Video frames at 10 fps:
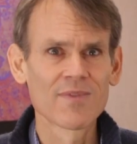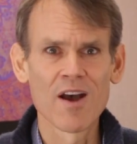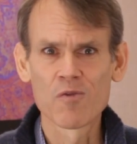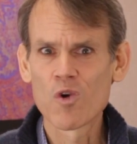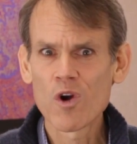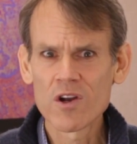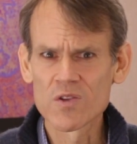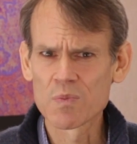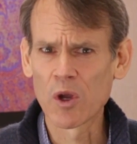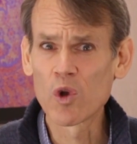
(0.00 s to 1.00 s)
Of
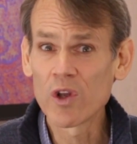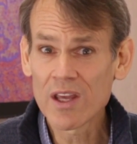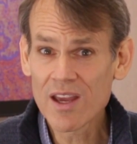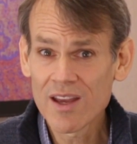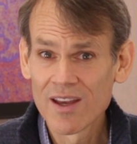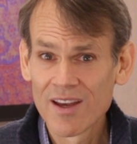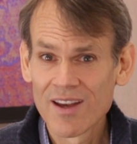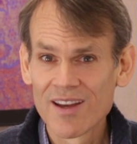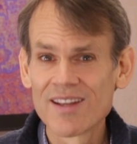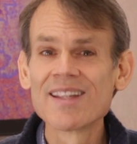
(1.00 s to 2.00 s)
course, but could he?
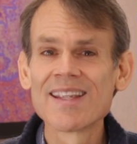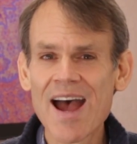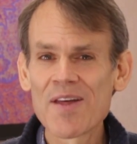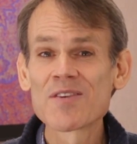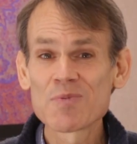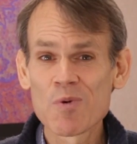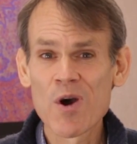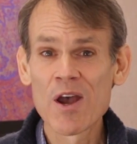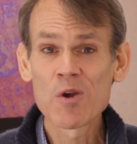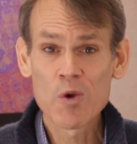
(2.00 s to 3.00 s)
Now this
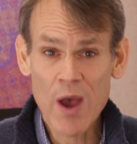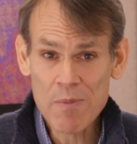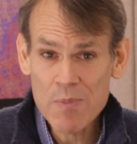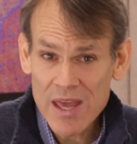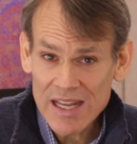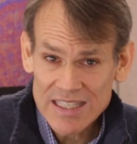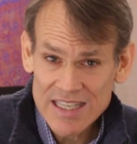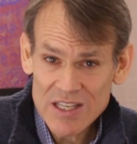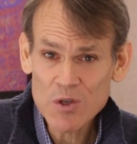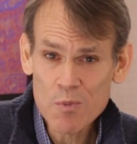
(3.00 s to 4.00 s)
boy, who had been a
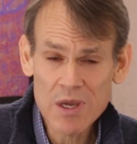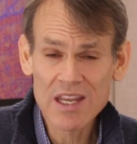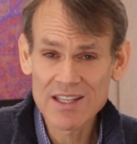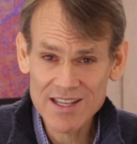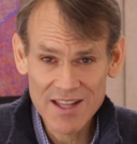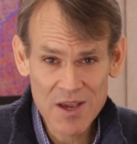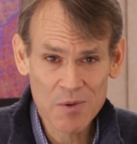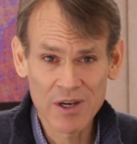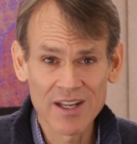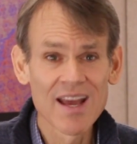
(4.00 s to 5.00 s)
disobedient
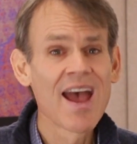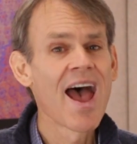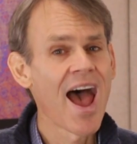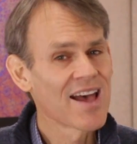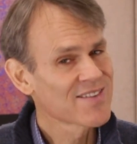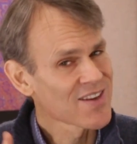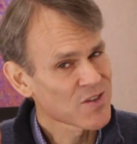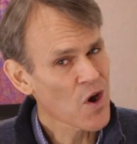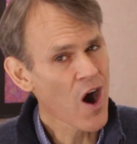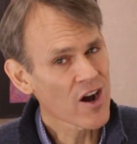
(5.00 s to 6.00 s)
delinquent, has
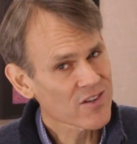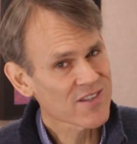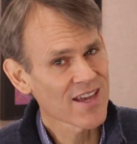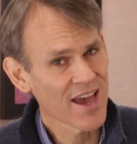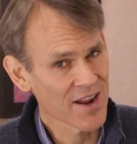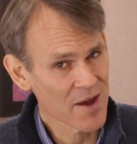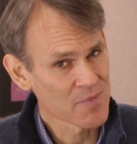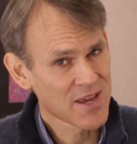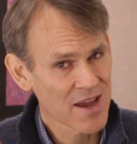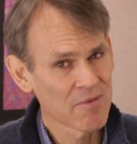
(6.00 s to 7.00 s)
his heart set on
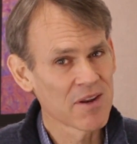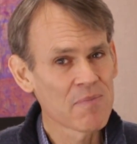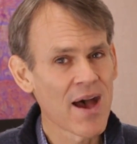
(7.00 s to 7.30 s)
becoming a